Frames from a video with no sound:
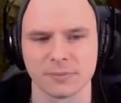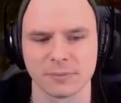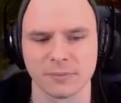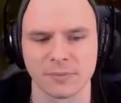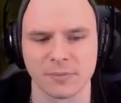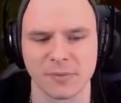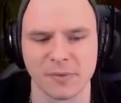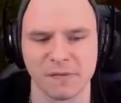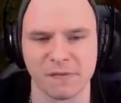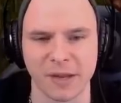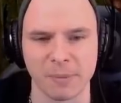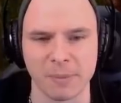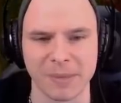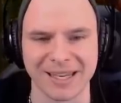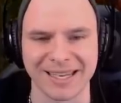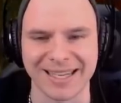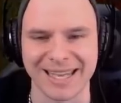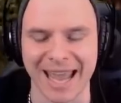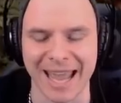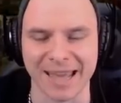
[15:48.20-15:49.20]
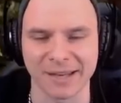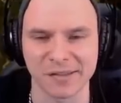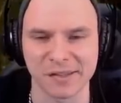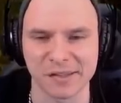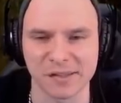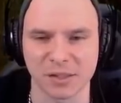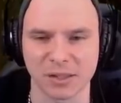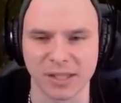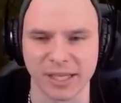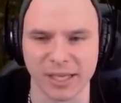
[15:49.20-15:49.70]
Feng Min can
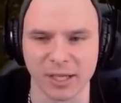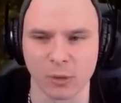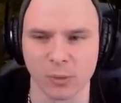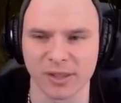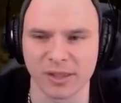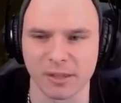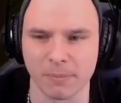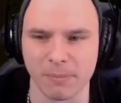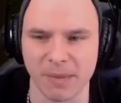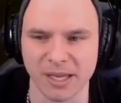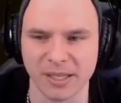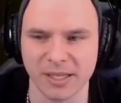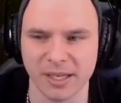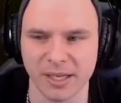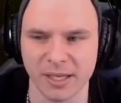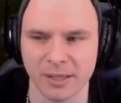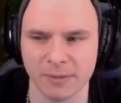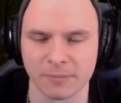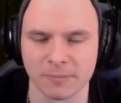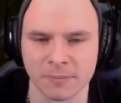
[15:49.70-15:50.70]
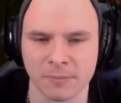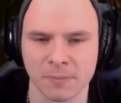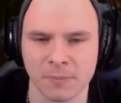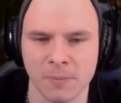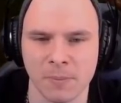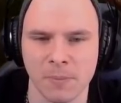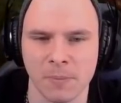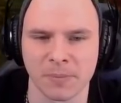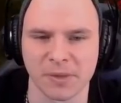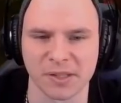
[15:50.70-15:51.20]
still heal with the med kit.
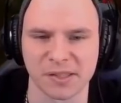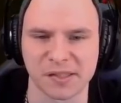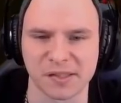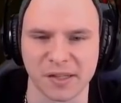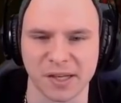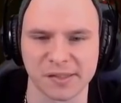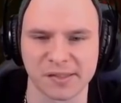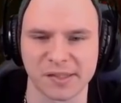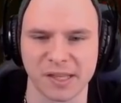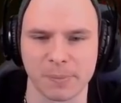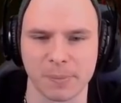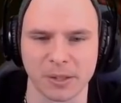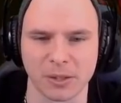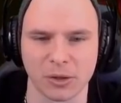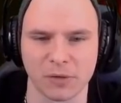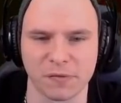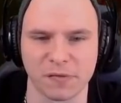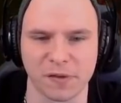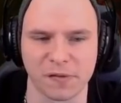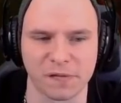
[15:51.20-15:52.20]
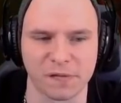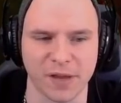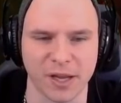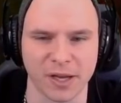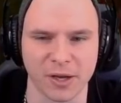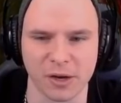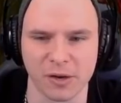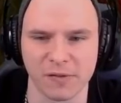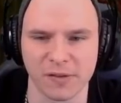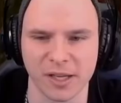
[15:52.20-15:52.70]
I'm going to sidestep and look for Feng
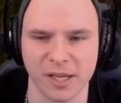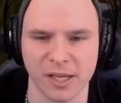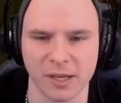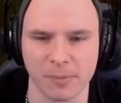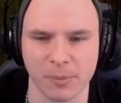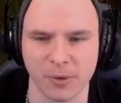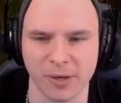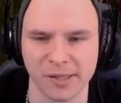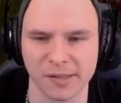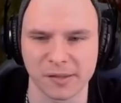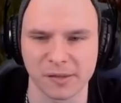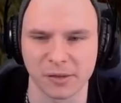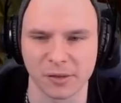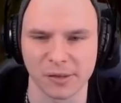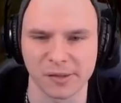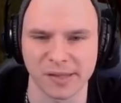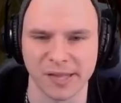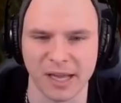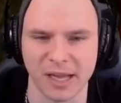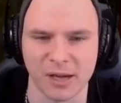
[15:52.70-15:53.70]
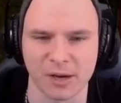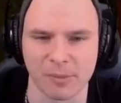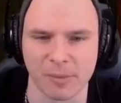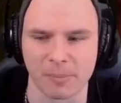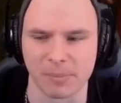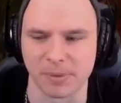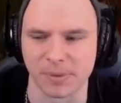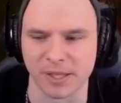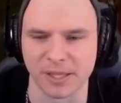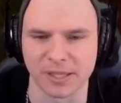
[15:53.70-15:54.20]
over here, boys. Losing out on my
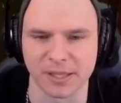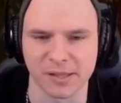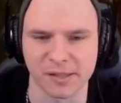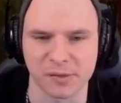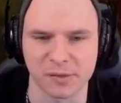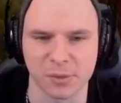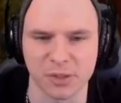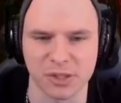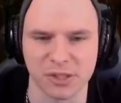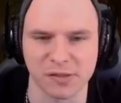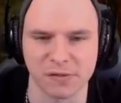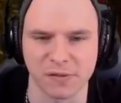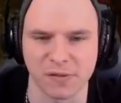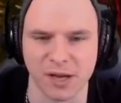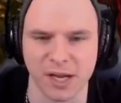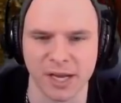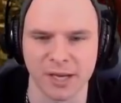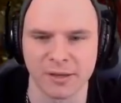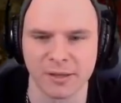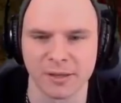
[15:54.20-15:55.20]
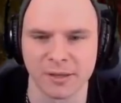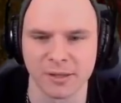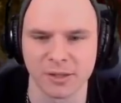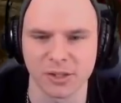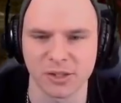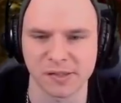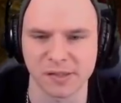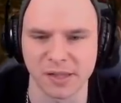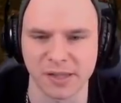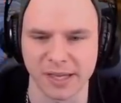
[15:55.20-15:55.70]
bloodlust, which is fine.
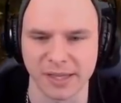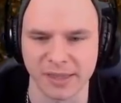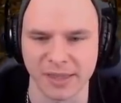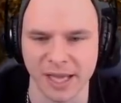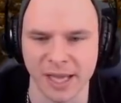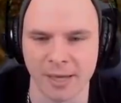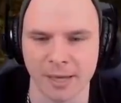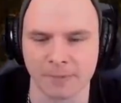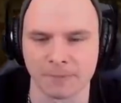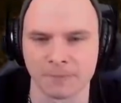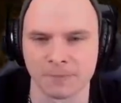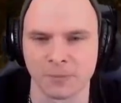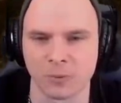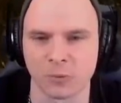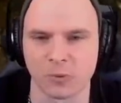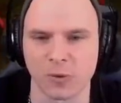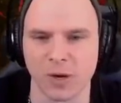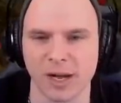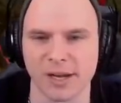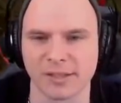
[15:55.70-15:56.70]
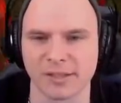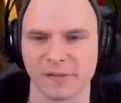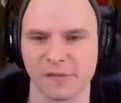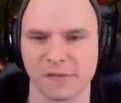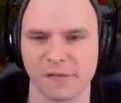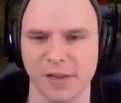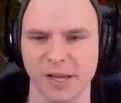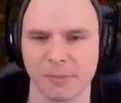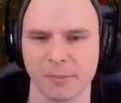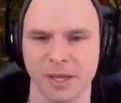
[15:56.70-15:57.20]
Just like that. Right into
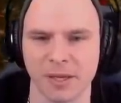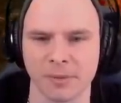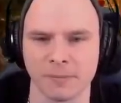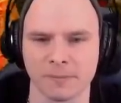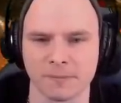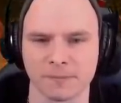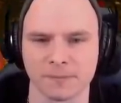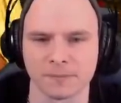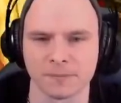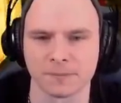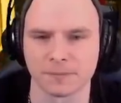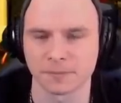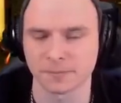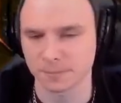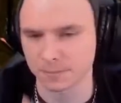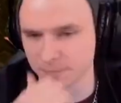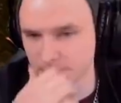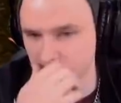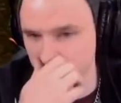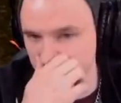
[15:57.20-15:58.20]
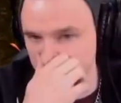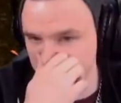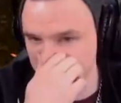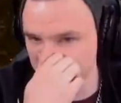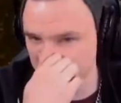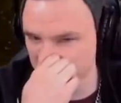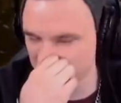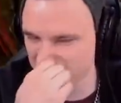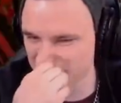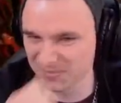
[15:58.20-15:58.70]
Feng Min.
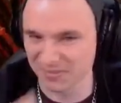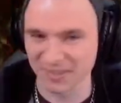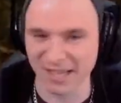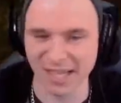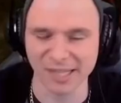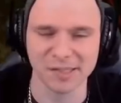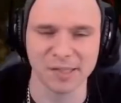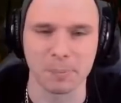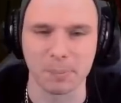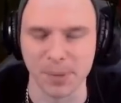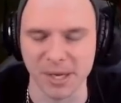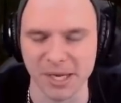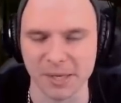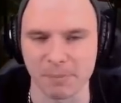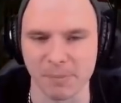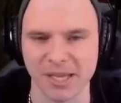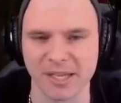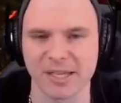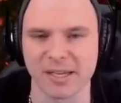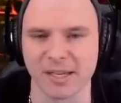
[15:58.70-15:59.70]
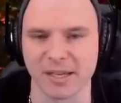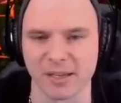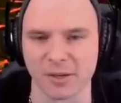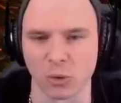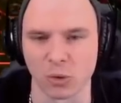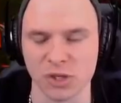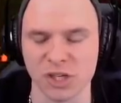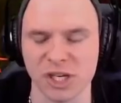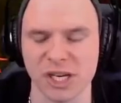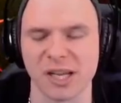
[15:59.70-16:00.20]
That's a big medkit. Or
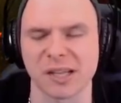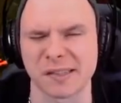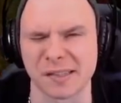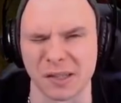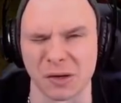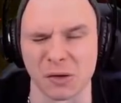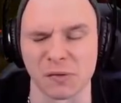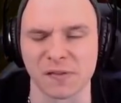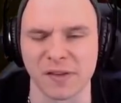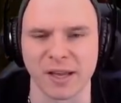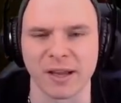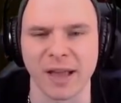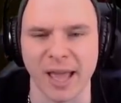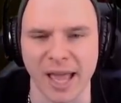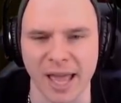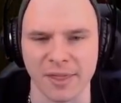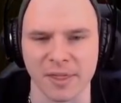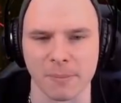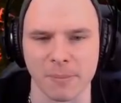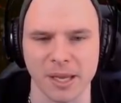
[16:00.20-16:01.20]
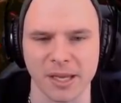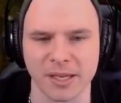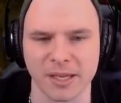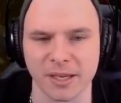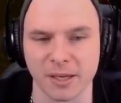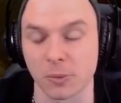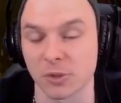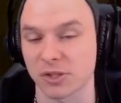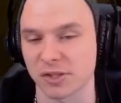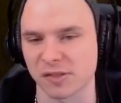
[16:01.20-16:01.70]
she has self-care and the medkit,
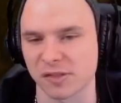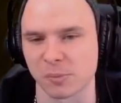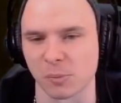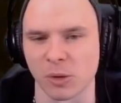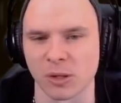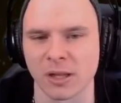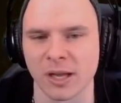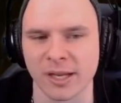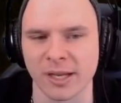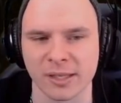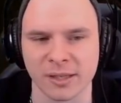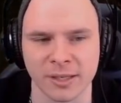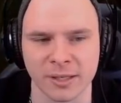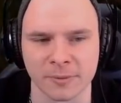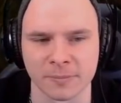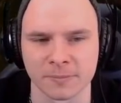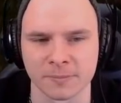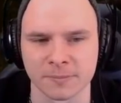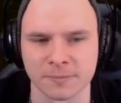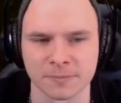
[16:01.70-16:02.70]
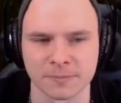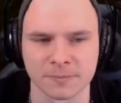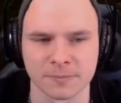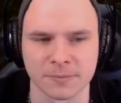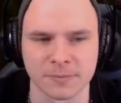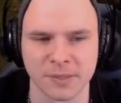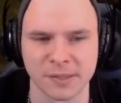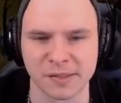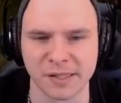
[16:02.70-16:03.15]
which is more likely. See the